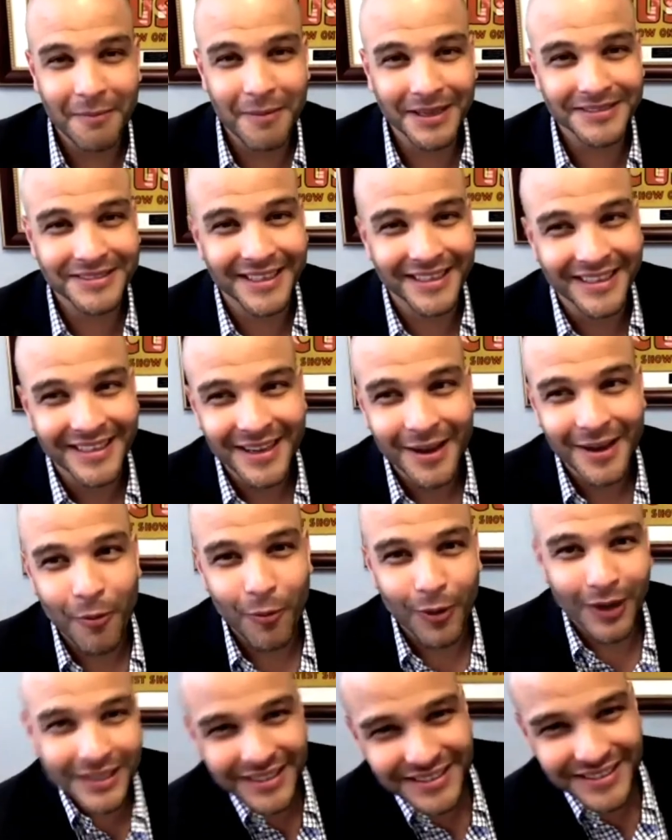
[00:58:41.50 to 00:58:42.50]
And I'm asking,
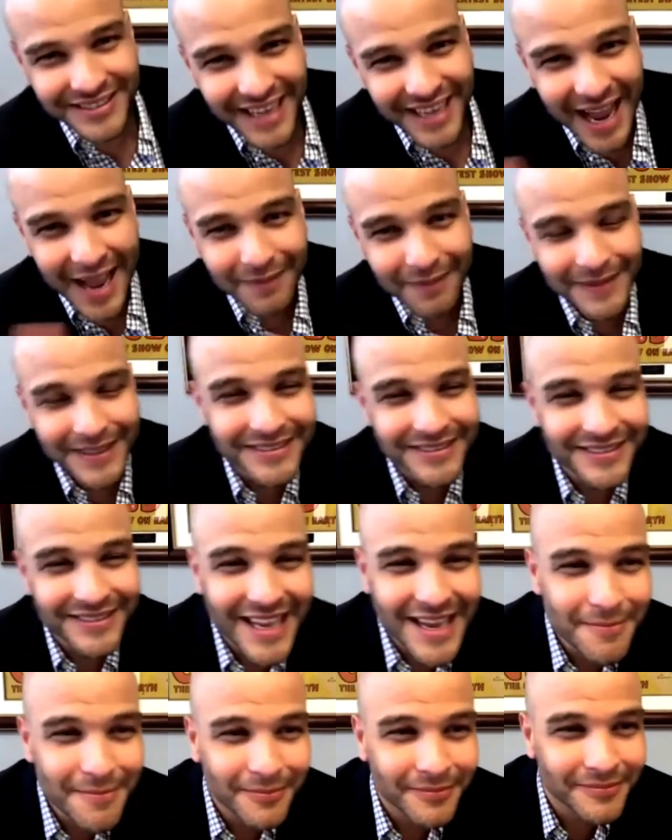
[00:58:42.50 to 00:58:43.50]
what does he have this
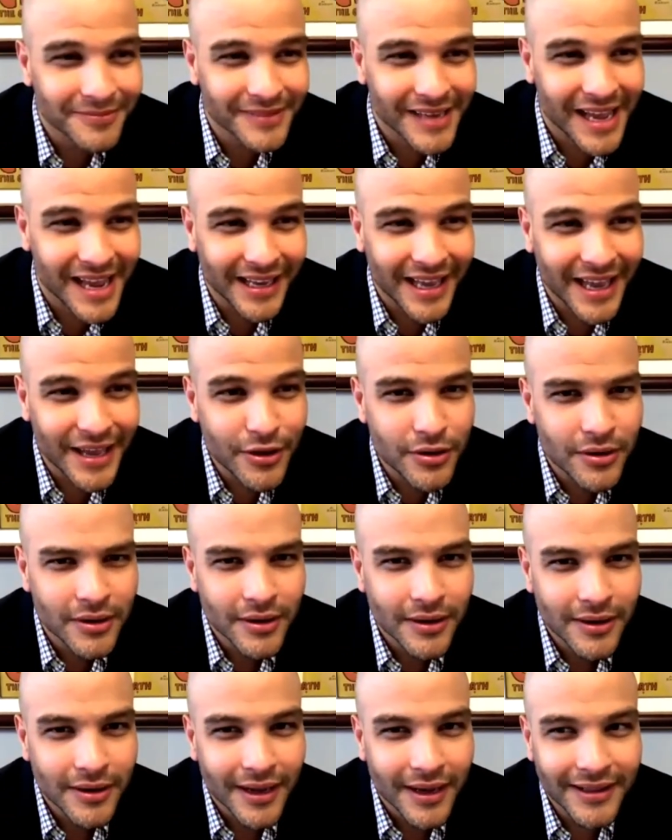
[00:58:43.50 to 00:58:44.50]
thing? Can can
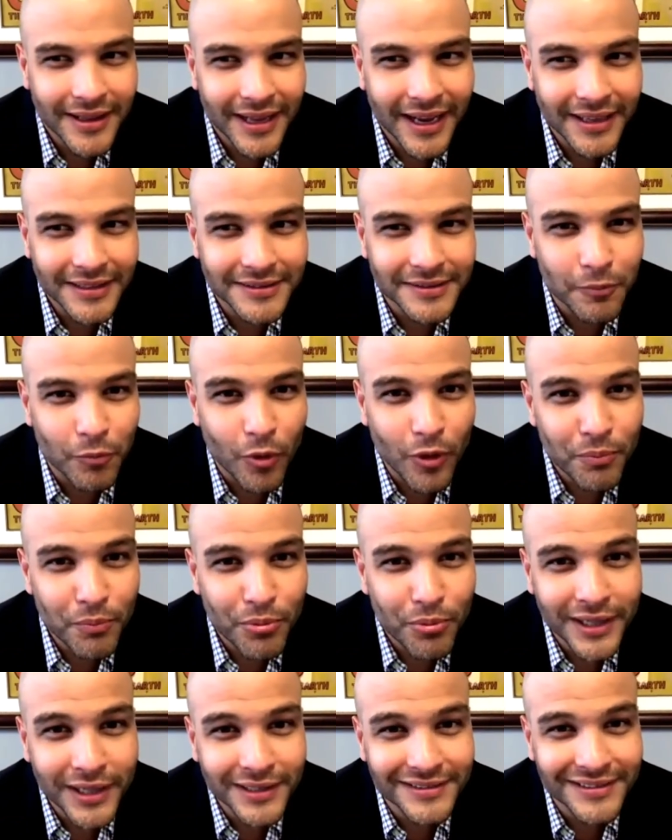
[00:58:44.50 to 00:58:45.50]
you? And the guys,
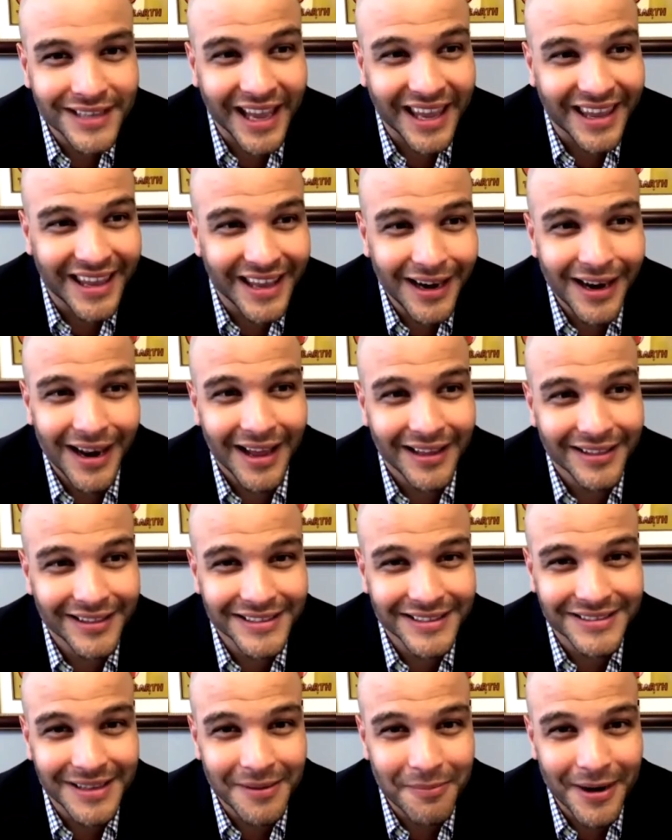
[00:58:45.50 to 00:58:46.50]
were putting tequila
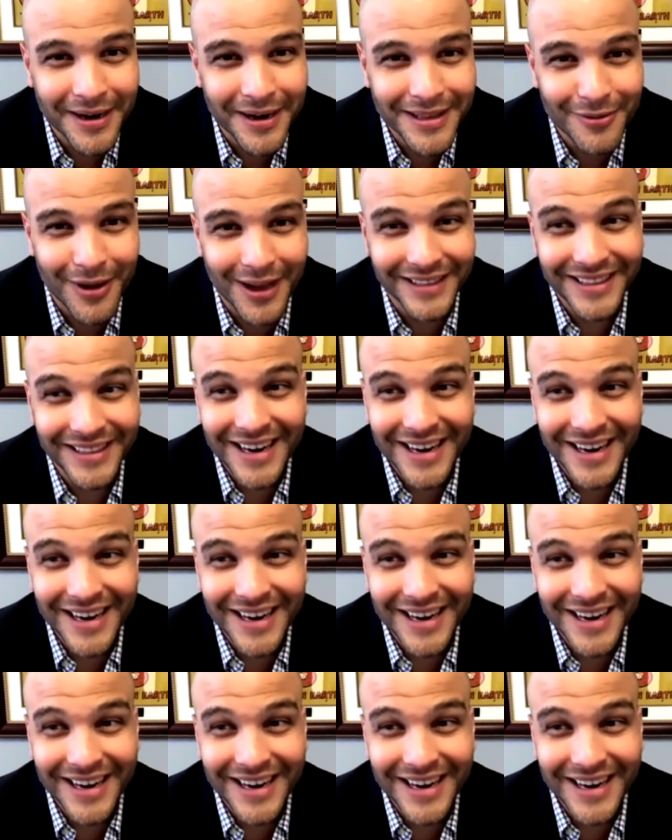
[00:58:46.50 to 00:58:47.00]
in this tamarindo.